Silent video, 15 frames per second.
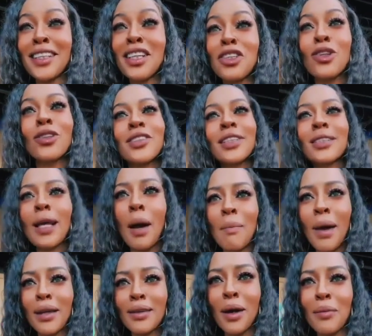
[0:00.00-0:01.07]
You just got
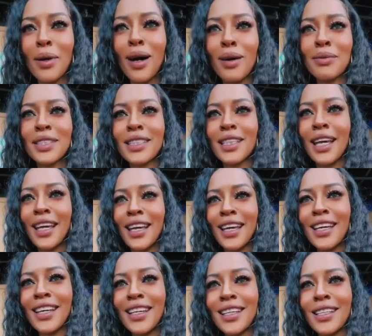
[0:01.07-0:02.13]
my number. Oh upstairs.
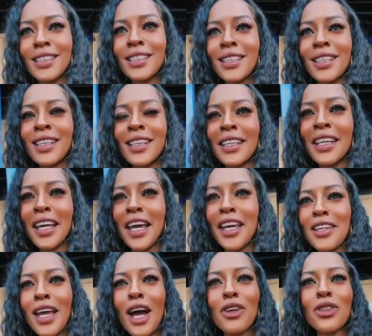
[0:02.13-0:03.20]
wow, that's what we doing.
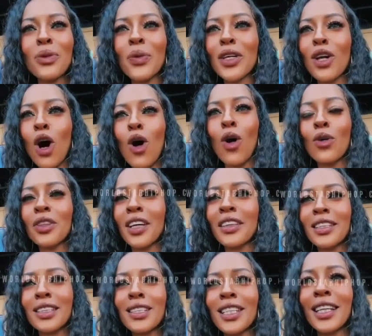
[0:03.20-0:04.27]
And now you with a whole
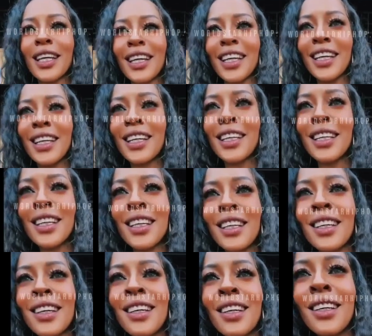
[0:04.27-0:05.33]
nother Wait, chick. This is my
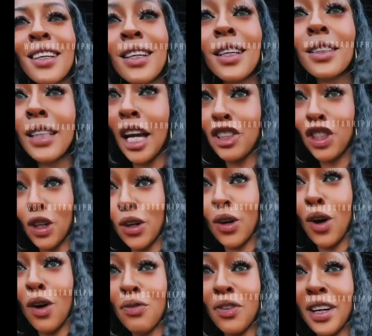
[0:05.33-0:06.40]
girlfriend. That's your
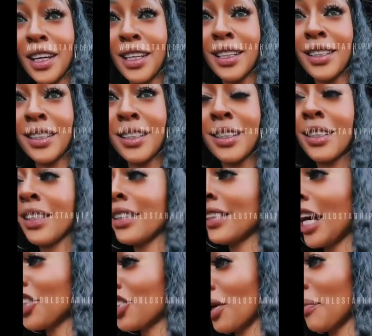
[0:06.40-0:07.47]
girlfriend. This is my really?
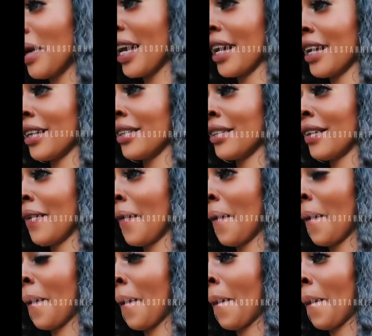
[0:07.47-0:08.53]
That's your man. So that's what
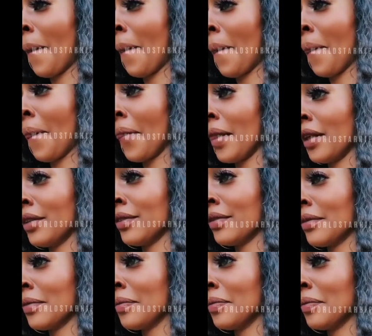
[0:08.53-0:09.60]
you was doing upstairs.
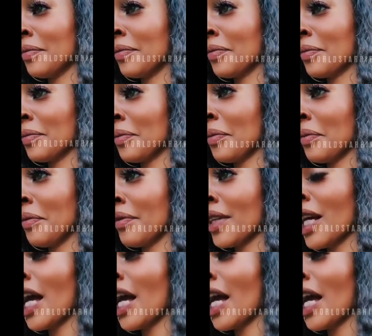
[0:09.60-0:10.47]
baby, I don't even know this woman.